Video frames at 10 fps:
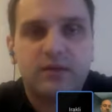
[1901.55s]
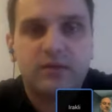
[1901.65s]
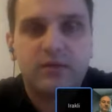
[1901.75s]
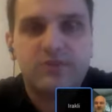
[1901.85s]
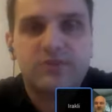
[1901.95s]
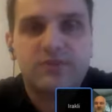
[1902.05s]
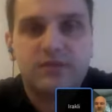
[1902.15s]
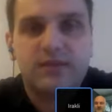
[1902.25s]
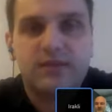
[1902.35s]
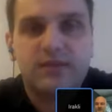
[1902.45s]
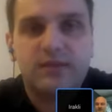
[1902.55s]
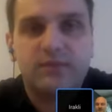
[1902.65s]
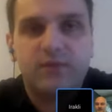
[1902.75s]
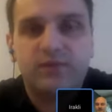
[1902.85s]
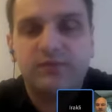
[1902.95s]
question, and
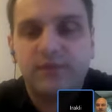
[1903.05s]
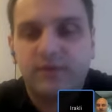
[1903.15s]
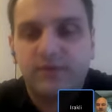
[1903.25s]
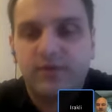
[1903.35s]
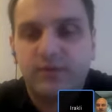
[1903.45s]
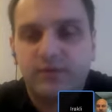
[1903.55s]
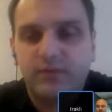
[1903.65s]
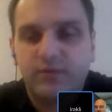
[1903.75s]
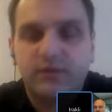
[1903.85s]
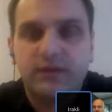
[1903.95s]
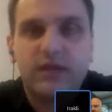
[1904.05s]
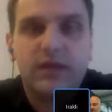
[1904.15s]
both of them are very important.